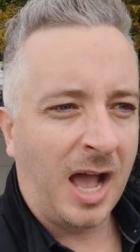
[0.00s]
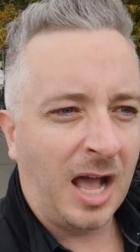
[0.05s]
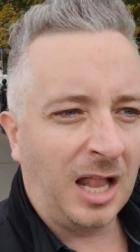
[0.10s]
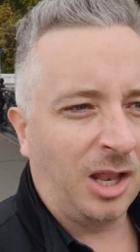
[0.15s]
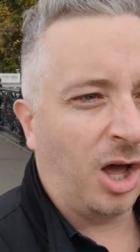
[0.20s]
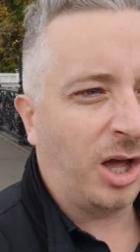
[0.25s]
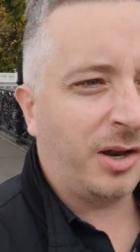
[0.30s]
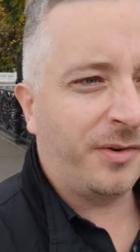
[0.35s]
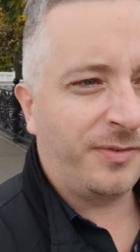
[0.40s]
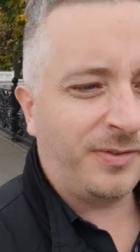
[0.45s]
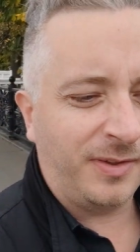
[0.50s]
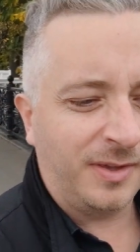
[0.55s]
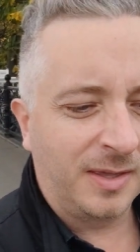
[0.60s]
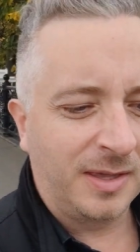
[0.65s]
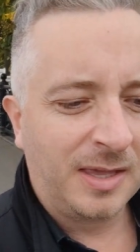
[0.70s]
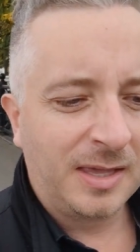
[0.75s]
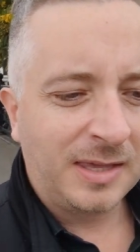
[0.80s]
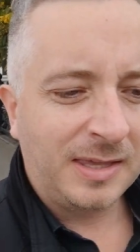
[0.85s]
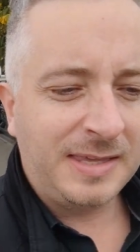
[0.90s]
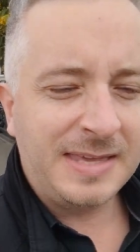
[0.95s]
a lot of
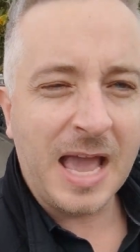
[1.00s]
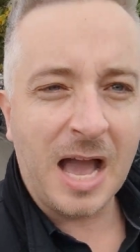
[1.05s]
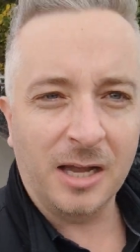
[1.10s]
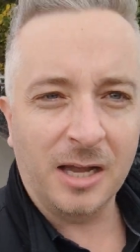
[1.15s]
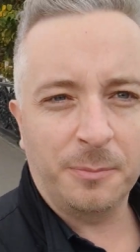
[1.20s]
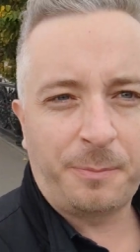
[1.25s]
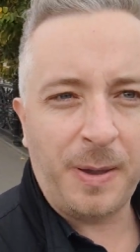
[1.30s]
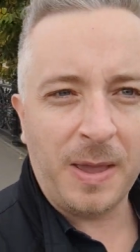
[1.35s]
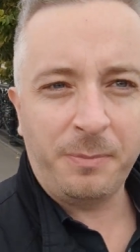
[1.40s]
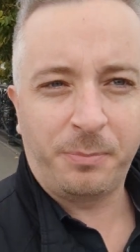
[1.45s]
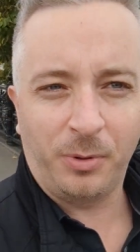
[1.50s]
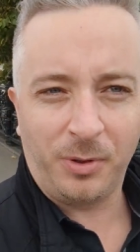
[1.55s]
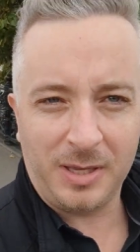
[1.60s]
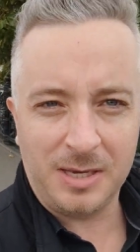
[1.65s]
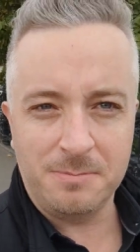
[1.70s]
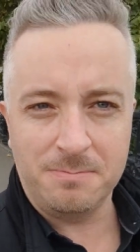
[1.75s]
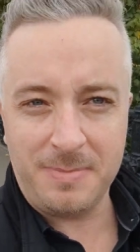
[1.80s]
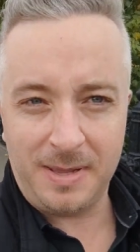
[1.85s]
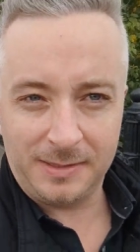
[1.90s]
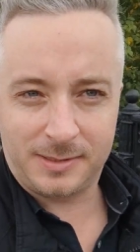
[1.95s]
younger people
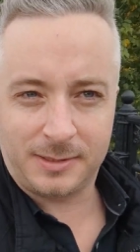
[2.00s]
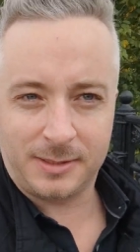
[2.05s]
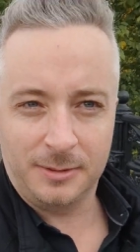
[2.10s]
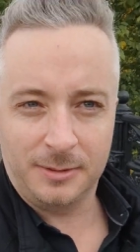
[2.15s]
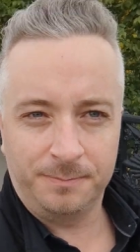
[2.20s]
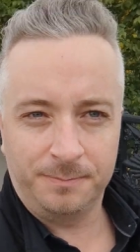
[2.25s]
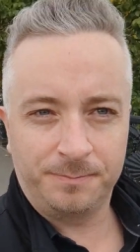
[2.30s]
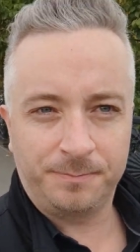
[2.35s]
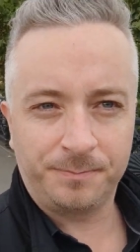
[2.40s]
in Minsk.